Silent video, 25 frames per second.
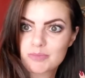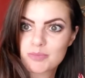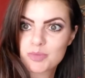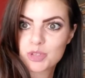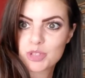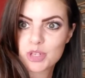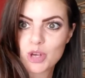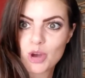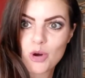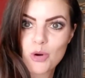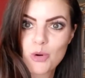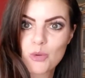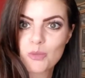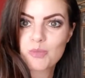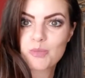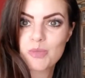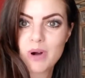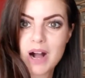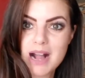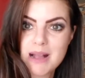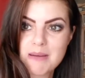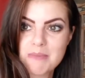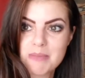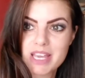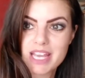So,
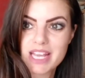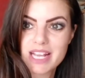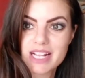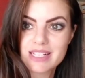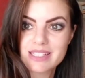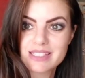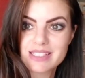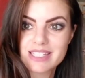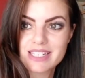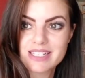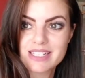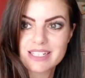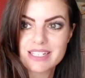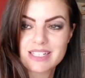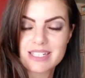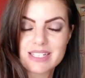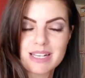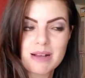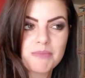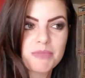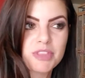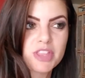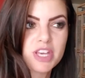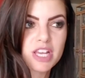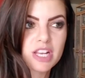I mean, this is
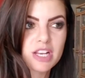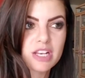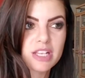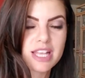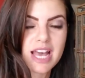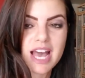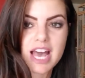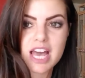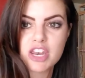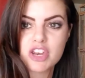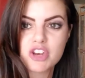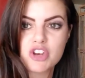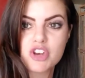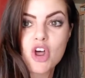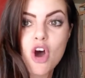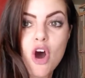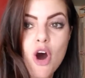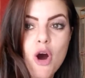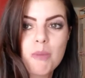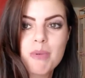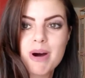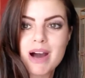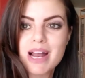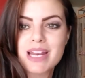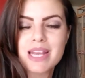something that
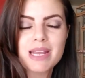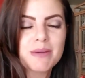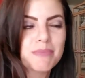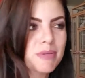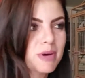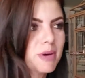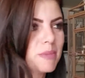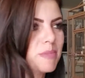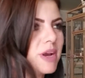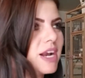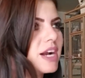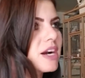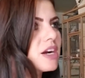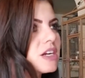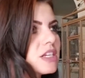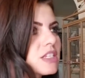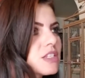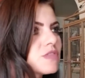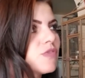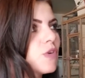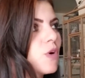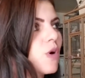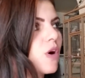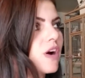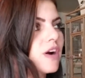nobody
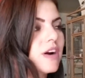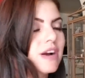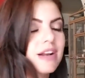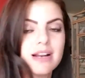prepares for.